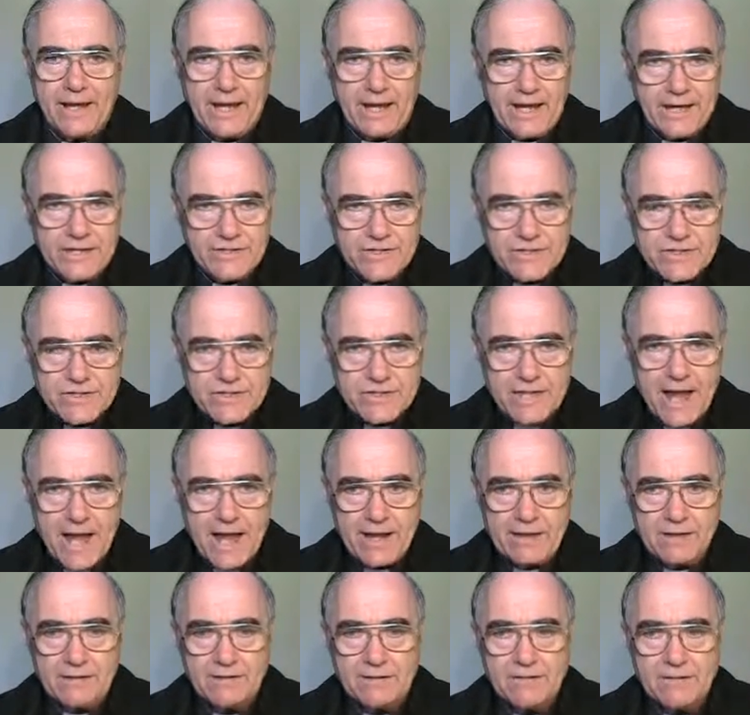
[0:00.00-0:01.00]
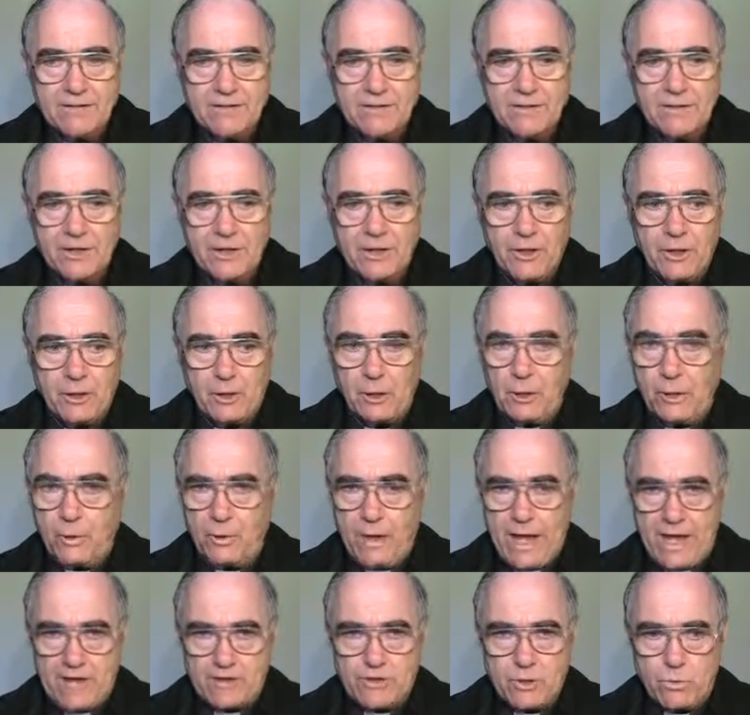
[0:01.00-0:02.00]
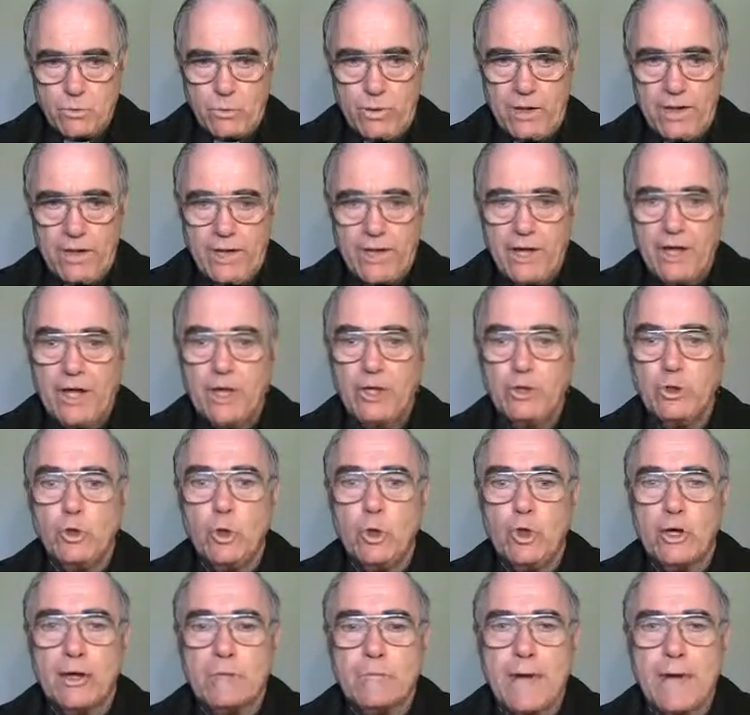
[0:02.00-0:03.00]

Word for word: It is the son who, as it were, took